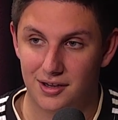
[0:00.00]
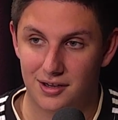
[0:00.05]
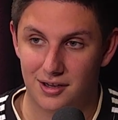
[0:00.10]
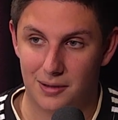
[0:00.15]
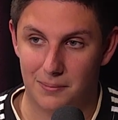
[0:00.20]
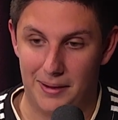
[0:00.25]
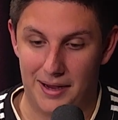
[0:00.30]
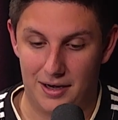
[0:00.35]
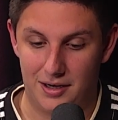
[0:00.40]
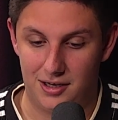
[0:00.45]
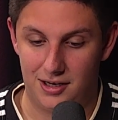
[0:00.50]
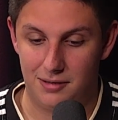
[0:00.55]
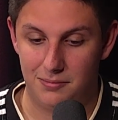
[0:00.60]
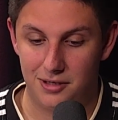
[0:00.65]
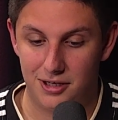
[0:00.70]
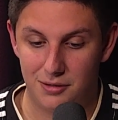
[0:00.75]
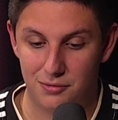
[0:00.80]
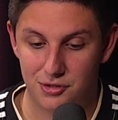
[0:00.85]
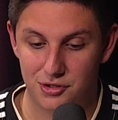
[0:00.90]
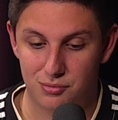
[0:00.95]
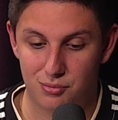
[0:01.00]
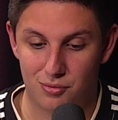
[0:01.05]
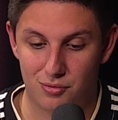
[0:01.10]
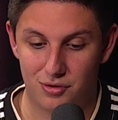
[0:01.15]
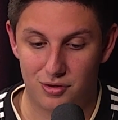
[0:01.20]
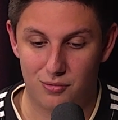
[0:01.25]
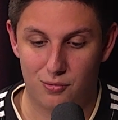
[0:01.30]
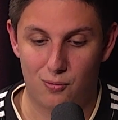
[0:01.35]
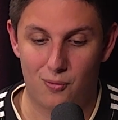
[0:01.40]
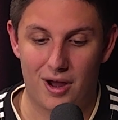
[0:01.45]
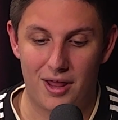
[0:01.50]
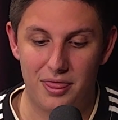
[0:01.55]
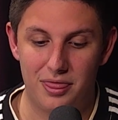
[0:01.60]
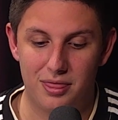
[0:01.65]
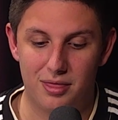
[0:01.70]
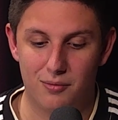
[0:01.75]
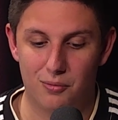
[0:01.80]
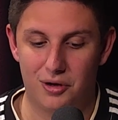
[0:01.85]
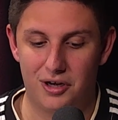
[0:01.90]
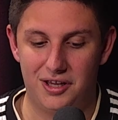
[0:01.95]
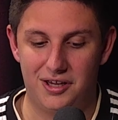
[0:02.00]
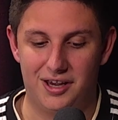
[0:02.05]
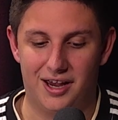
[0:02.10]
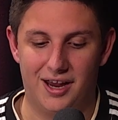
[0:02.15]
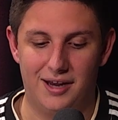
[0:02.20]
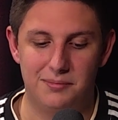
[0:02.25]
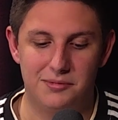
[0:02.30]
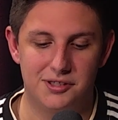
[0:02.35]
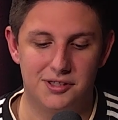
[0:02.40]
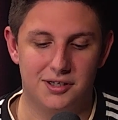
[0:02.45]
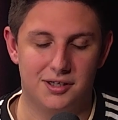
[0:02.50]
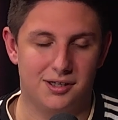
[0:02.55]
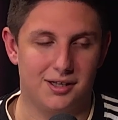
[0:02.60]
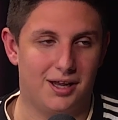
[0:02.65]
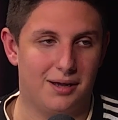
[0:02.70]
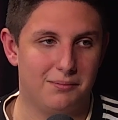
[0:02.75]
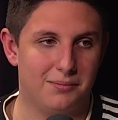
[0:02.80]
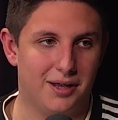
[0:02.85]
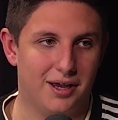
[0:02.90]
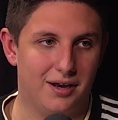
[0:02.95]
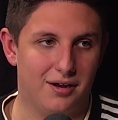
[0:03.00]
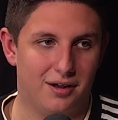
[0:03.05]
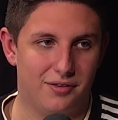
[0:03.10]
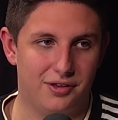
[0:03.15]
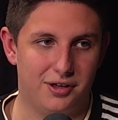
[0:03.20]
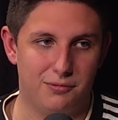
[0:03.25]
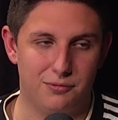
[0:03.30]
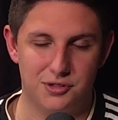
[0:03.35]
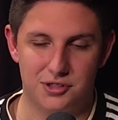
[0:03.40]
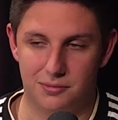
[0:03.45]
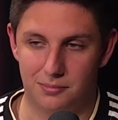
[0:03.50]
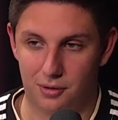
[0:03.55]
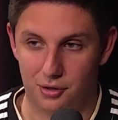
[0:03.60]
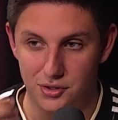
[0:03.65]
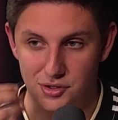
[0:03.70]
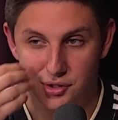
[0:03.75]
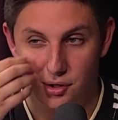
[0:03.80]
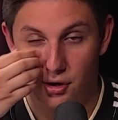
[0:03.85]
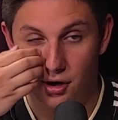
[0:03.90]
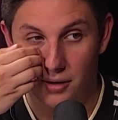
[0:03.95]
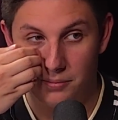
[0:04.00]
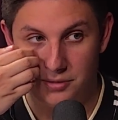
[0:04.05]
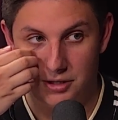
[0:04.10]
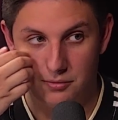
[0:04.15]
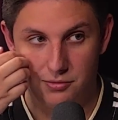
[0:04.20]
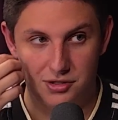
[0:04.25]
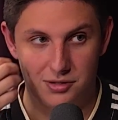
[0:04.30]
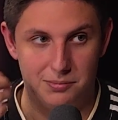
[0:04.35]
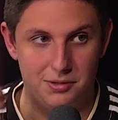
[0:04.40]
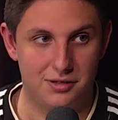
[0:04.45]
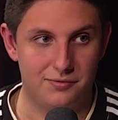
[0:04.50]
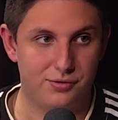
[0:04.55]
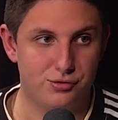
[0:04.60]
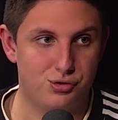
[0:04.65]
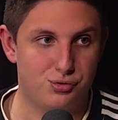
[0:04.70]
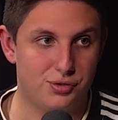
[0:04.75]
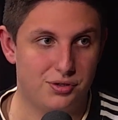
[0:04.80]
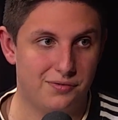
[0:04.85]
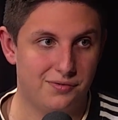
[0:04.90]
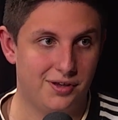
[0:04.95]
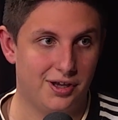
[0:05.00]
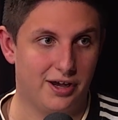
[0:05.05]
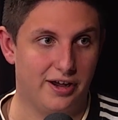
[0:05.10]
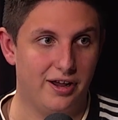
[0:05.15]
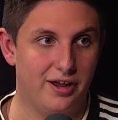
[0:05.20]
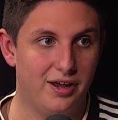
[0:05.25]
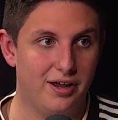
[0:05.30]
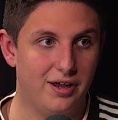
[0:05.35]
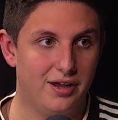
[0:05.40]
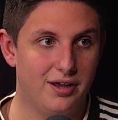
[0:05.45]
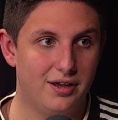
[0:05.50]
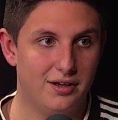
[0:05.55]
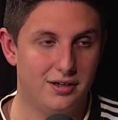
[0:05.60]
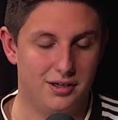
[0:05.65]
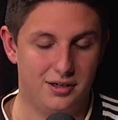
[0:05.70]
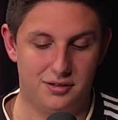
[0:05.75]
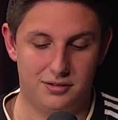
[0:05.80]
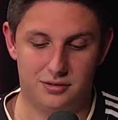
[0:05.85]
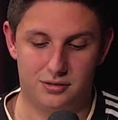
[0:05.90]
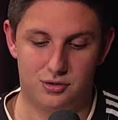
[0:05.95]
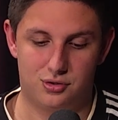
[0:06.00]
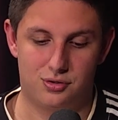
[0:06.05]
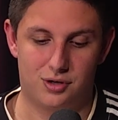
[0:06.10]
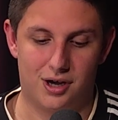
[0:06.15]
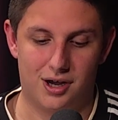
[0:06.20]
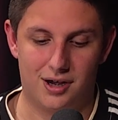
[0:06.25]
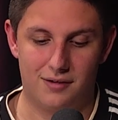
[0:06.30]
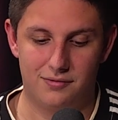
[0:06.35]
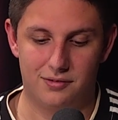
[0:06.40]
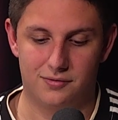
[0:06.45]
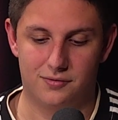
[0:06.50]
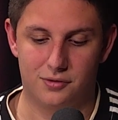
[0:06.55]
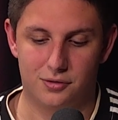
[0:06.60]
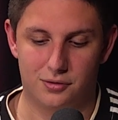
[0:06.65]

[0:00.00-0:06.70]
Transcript: about him. He was one when he came to the club that I think was the most hyped. He was a bit of a drifter in the draft, of